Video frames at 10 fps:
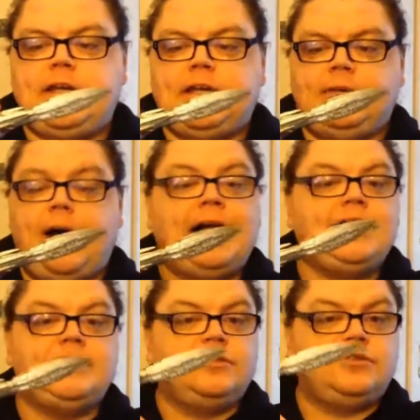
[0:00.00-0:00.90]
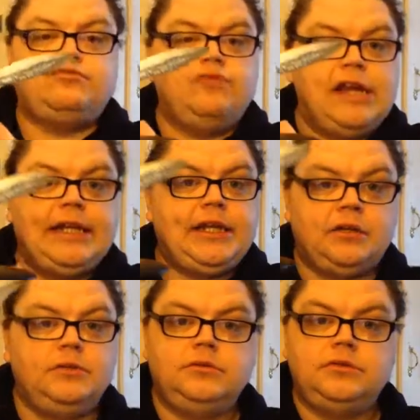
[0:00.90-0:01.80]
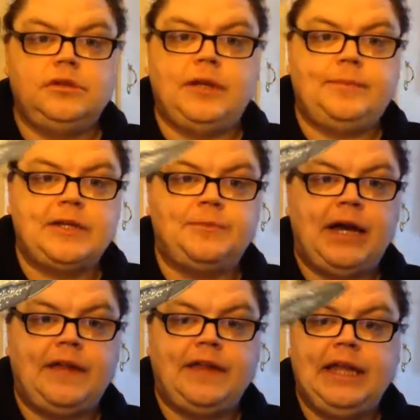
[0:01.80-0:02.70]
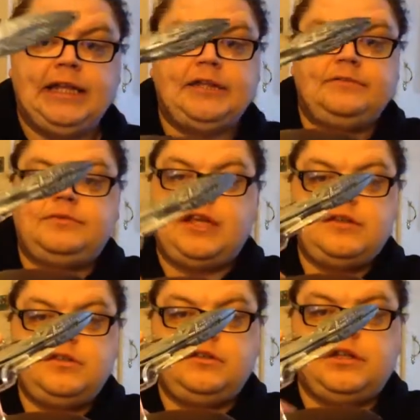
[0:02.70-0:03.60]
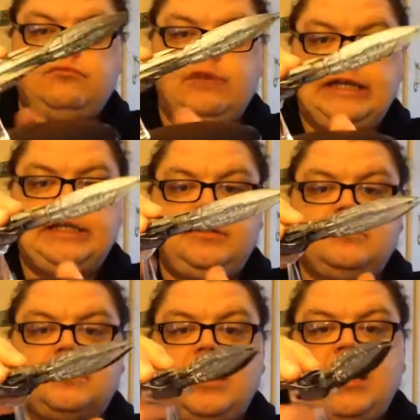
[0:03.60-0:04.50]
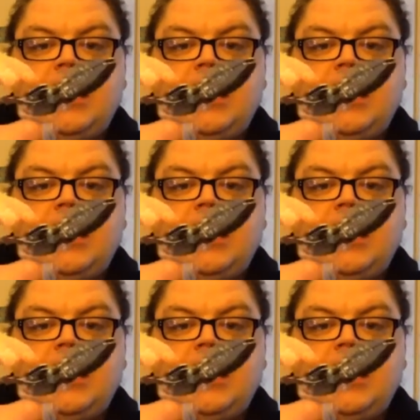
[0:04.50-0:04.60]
And it looks really cool as part of the Alien section. It really does.